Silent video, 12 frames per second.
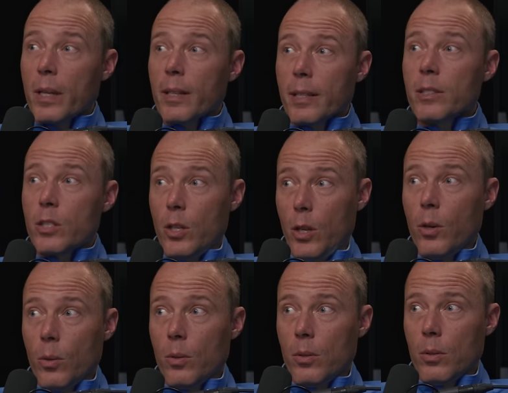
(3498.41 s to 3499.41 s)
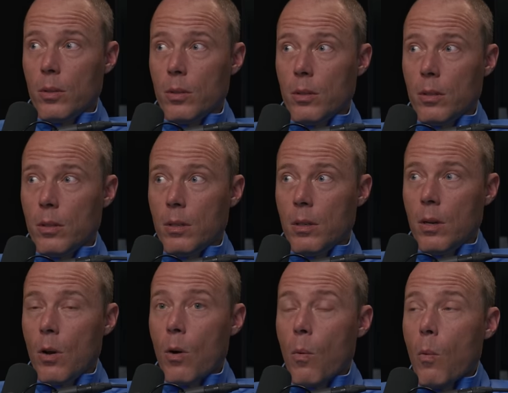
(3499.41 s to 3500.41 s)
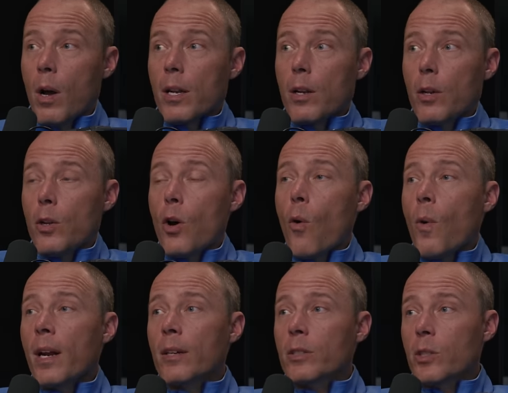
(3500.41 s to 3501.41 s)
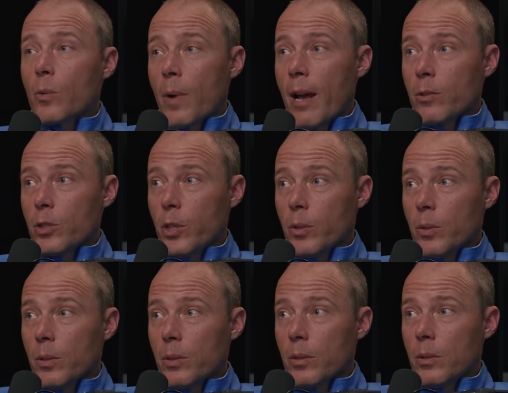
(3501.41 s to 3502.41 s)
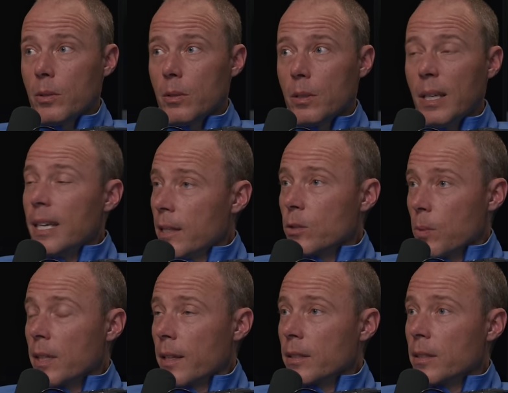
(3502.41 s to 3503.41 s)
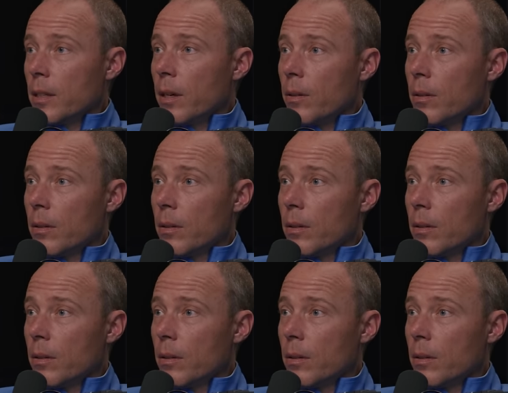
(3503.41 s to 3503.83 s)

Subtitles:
willing to do what no one else around you is willing to do.